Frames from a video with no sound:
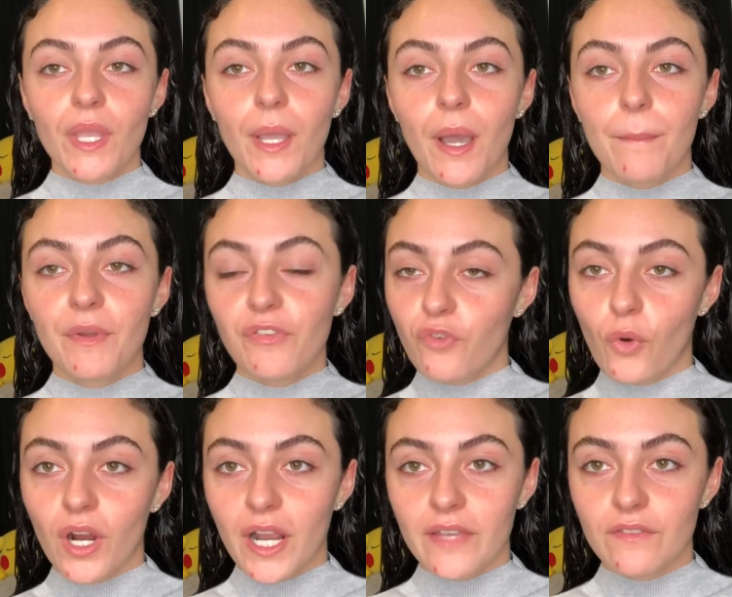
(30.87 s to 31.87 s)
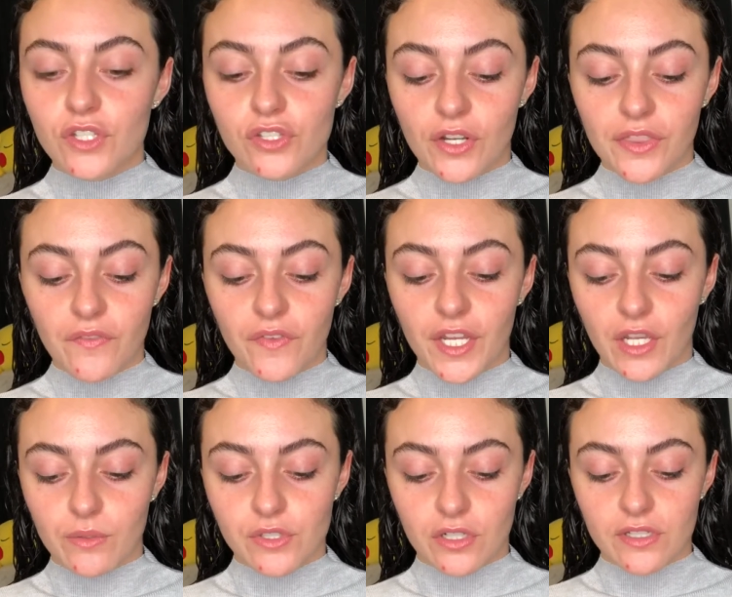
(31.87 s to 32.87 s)
before I even start the video
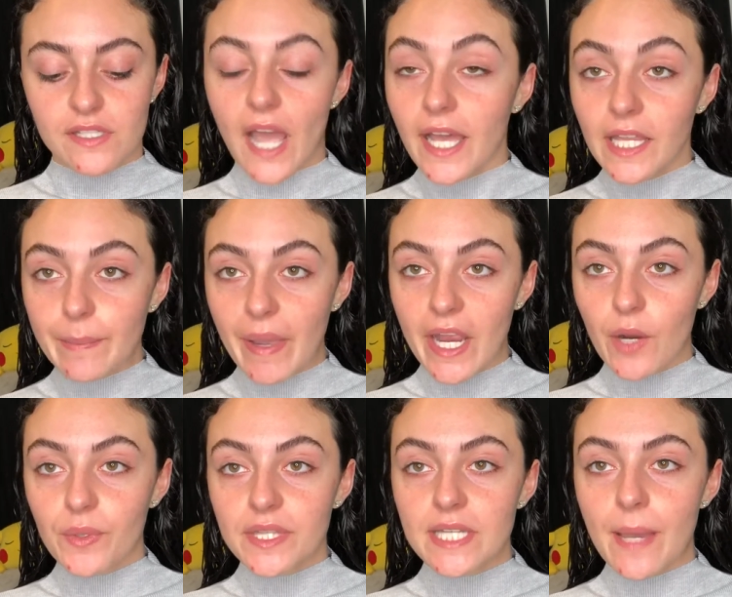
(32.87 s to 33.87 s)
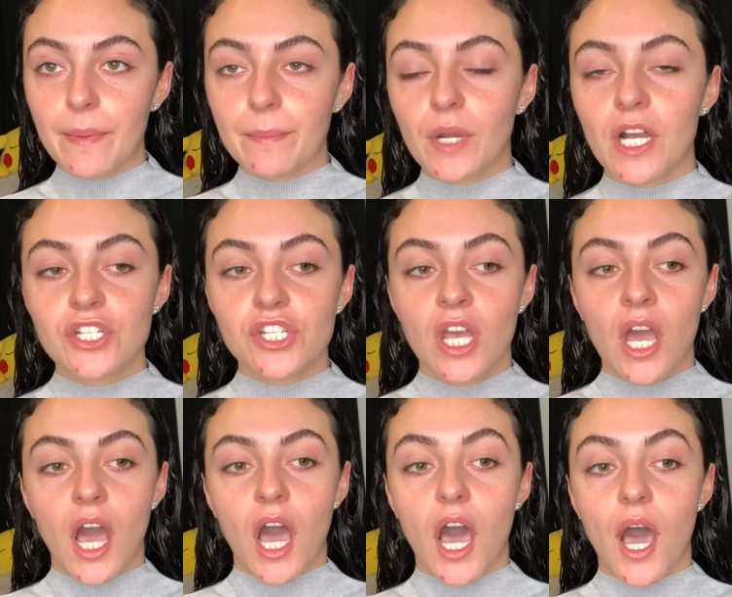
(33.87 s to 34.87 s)
and start styling my hair with the denman brush,
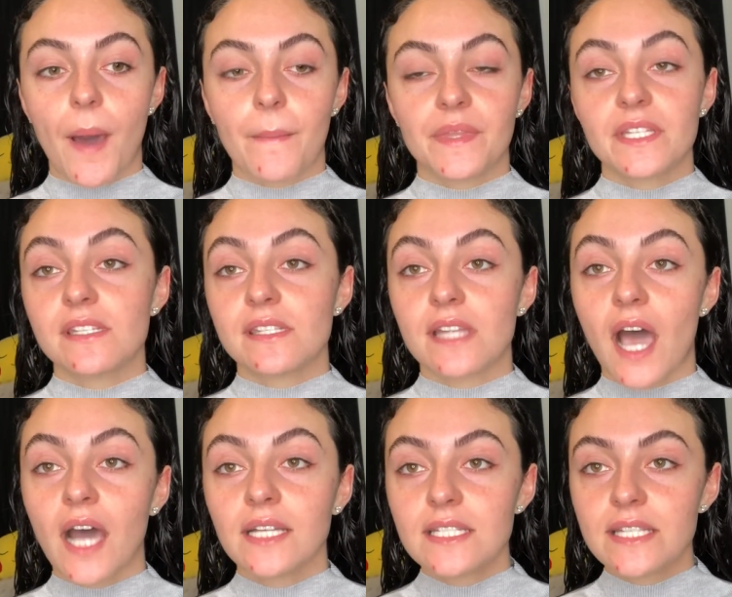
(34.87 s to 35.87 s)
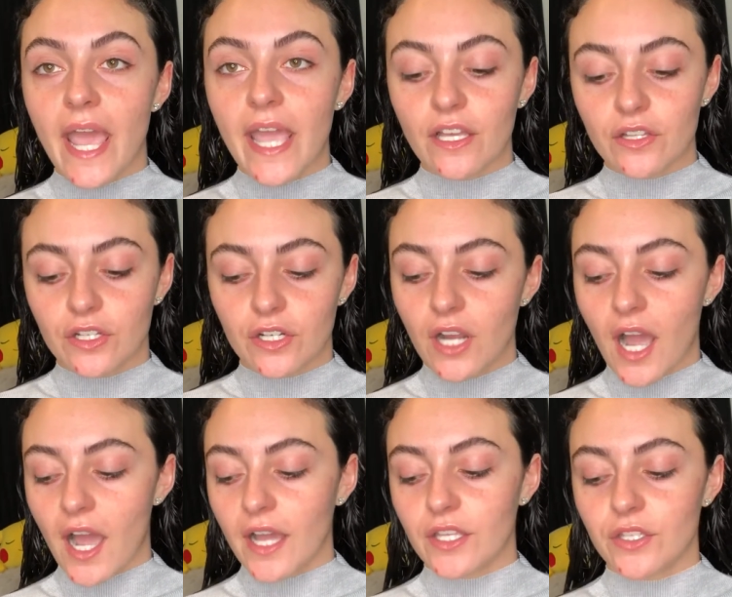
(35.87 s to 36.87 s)
this is not a detangler.
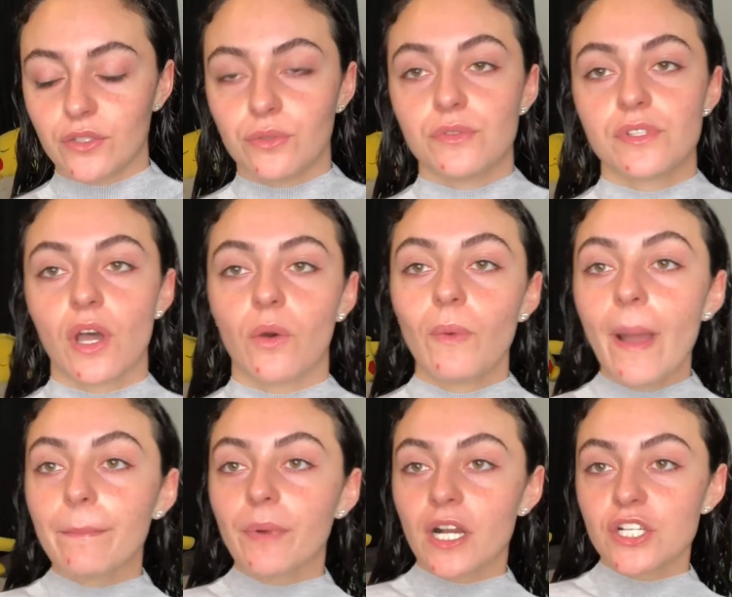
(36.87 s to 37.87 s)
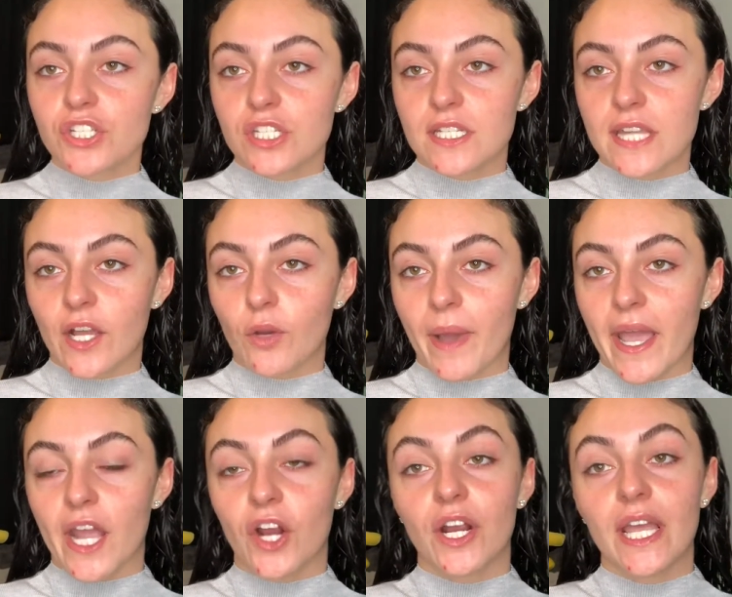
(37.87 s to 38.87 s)
I use a wet brush to detangle my
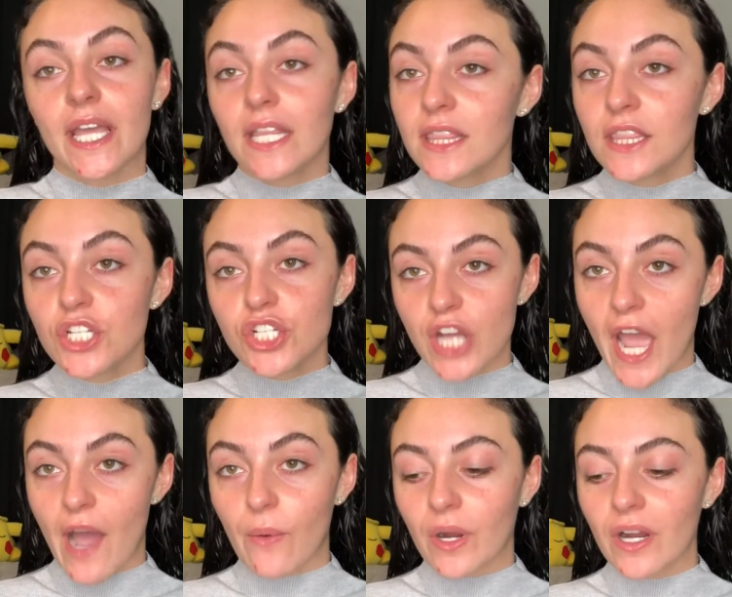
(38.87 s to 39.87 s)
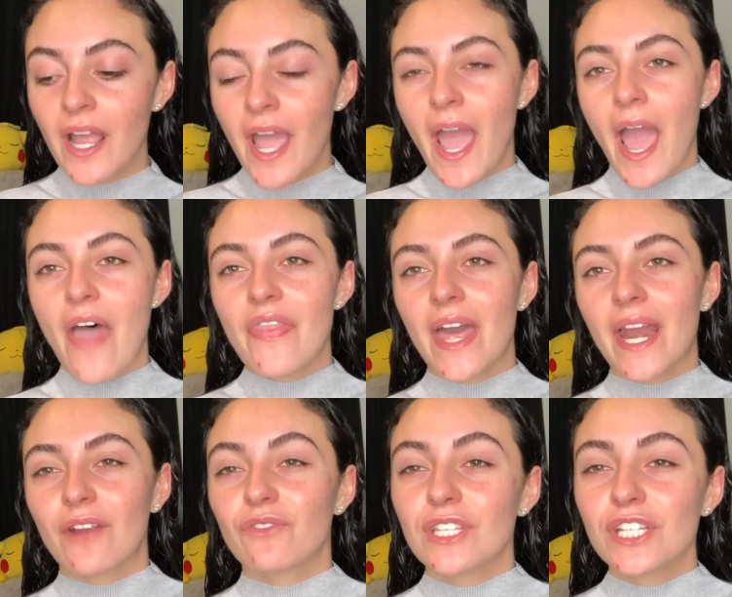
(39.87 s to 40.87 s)
hair in the shower, and then I
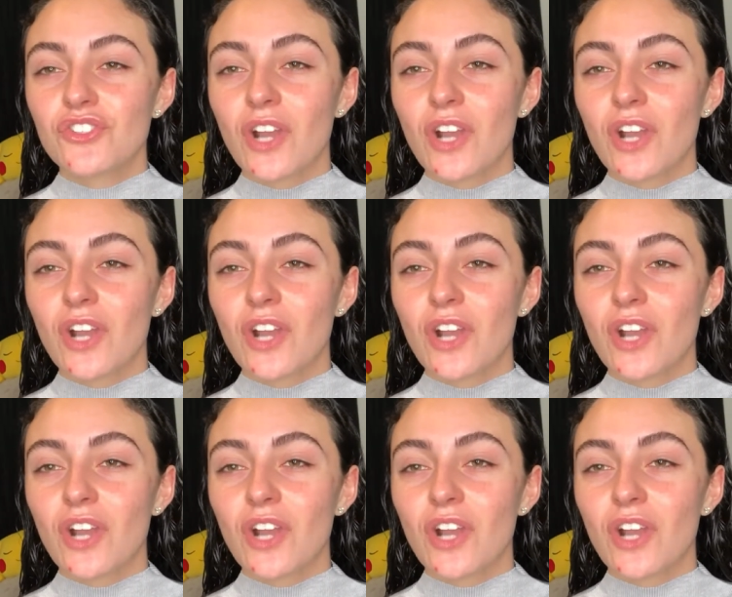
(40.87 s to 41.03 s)
really try